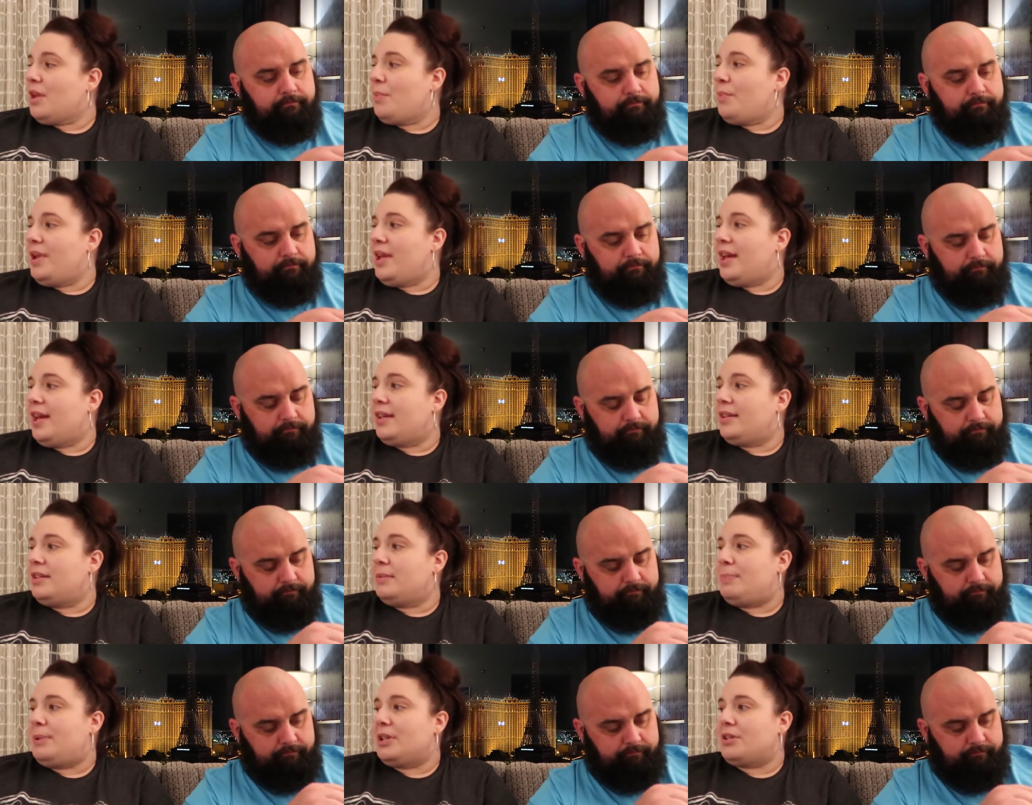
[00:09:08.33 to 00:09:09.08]
Speaker 1: We
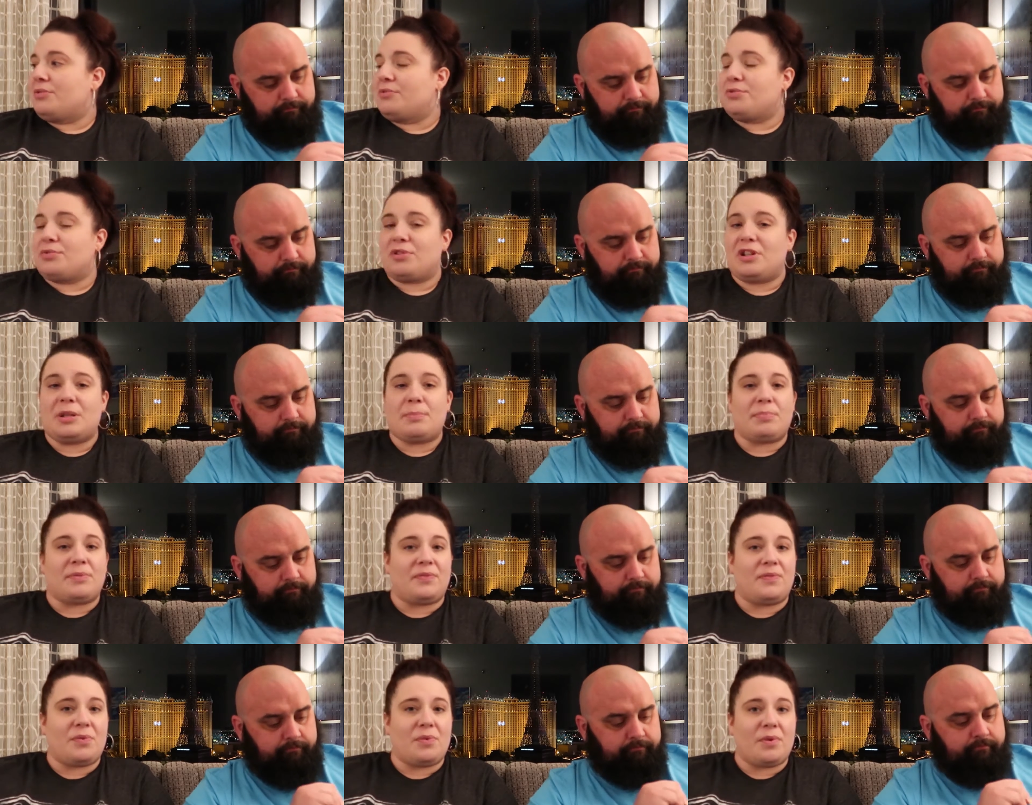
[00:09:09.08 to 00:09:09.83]
had a pickle
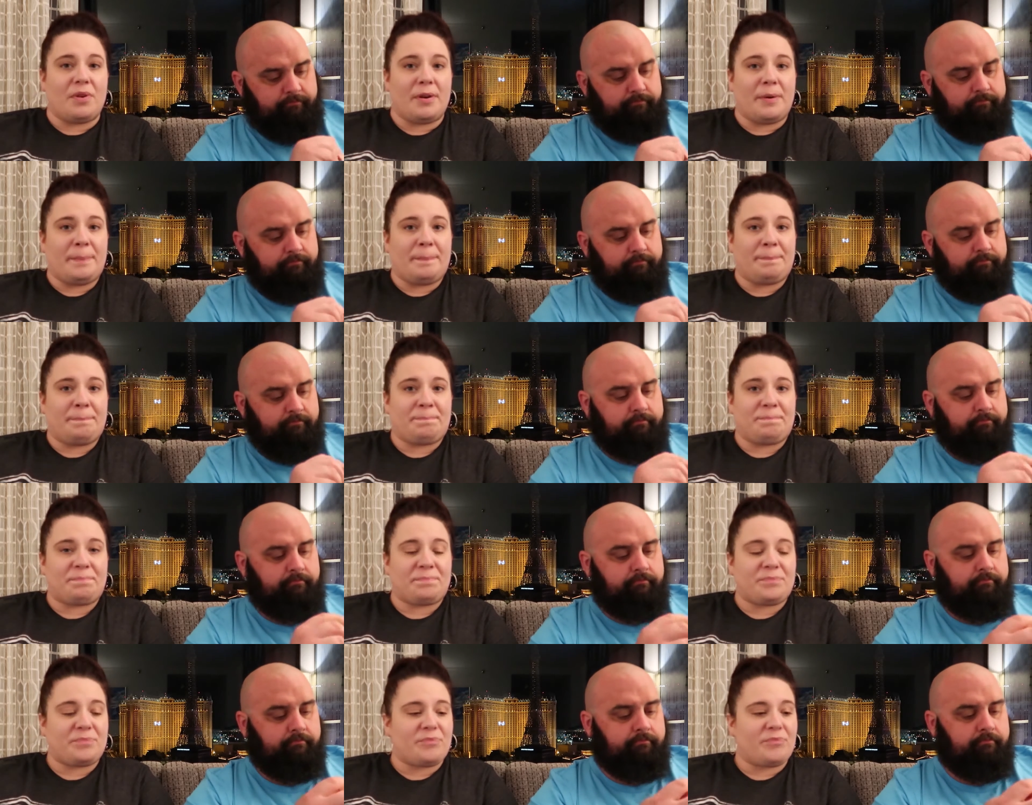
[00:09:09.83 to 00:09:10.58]
drink before.
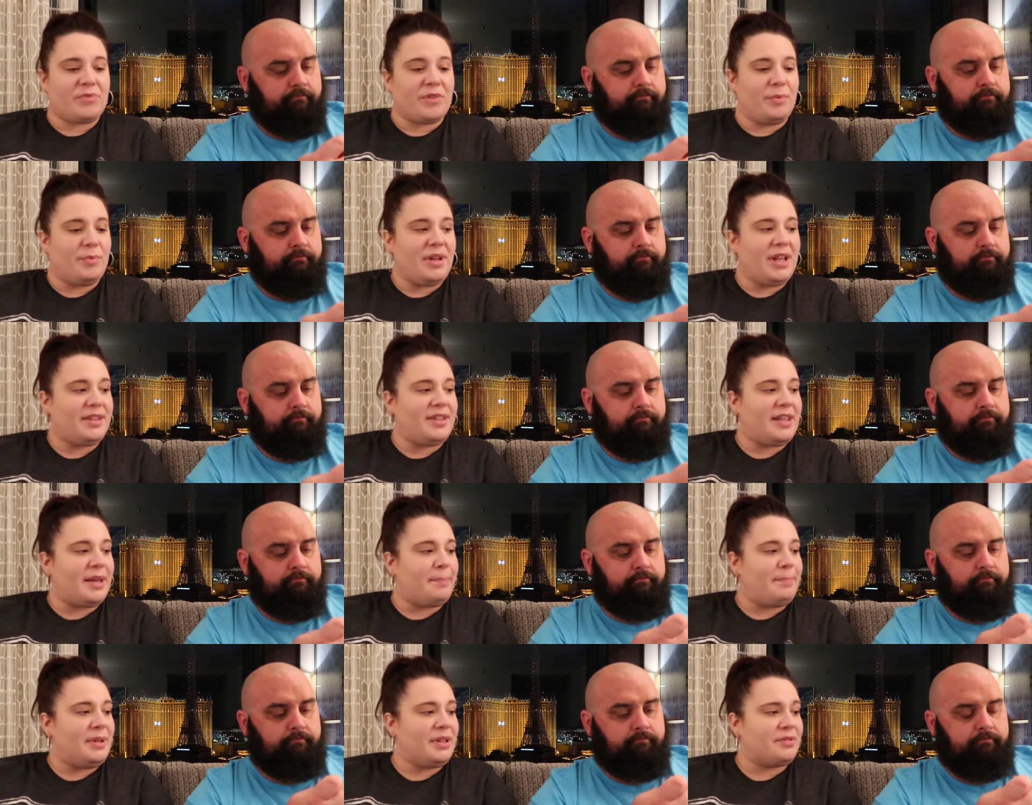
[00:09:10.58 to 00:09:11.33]
We had
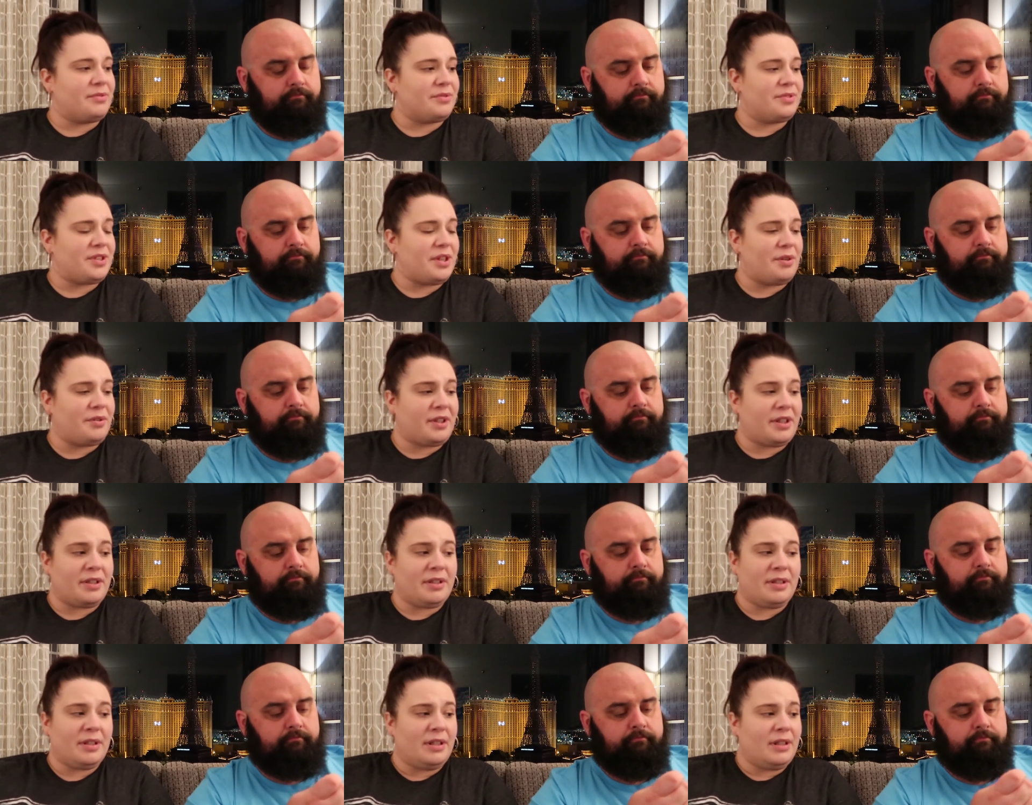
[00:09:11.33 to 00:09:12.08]
that pickle
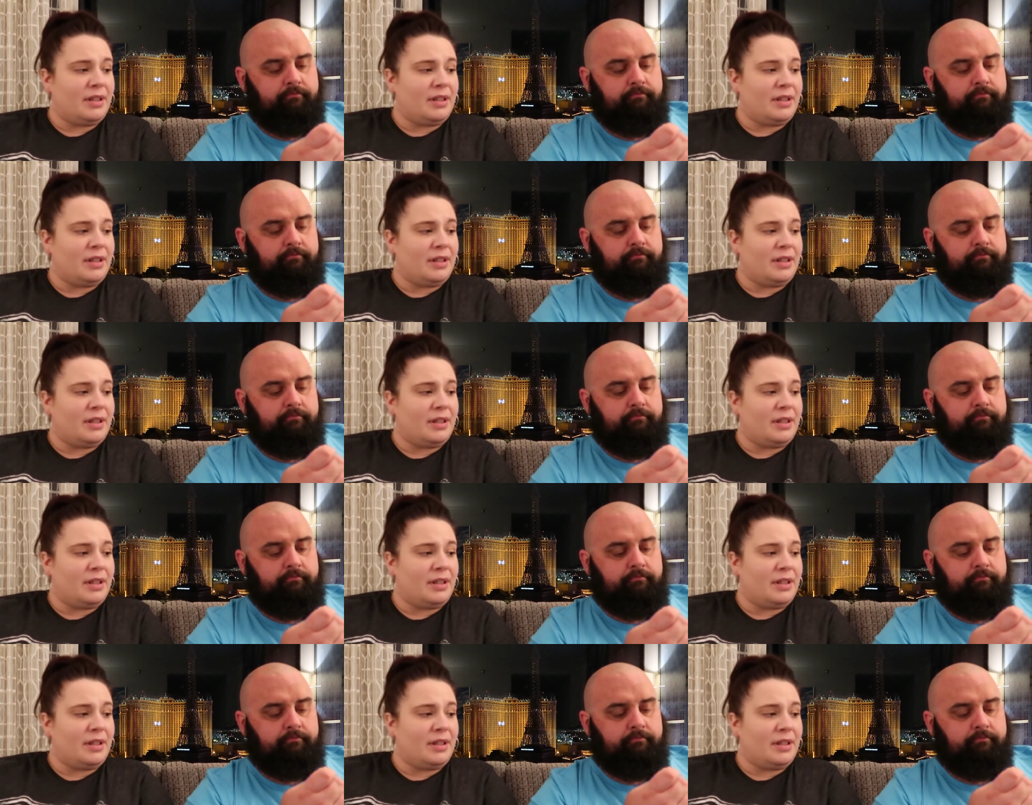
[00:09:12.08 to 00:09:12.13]
soda.